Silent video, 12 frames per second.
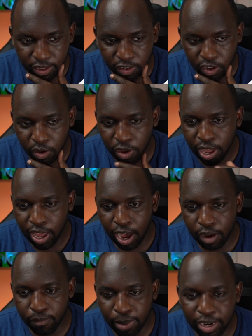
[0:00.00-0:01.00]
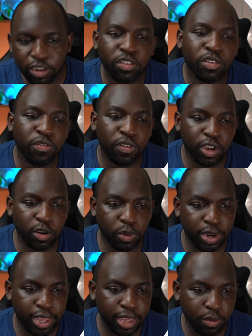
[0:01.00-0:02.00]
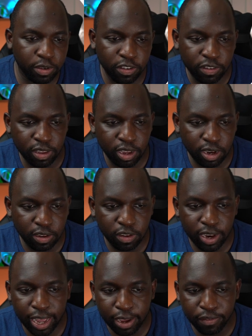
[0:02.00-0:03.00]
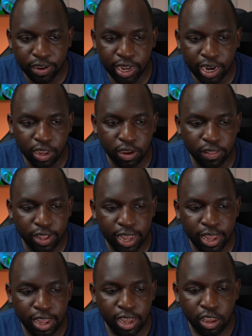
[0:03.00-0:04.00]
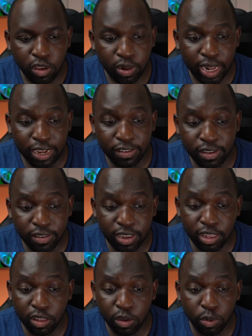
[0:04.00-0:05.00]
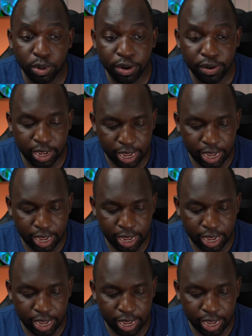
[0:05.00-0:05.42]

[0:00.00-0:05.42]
So I've managed to find one here, which is good. So now if I click on that, you'll actually see the query.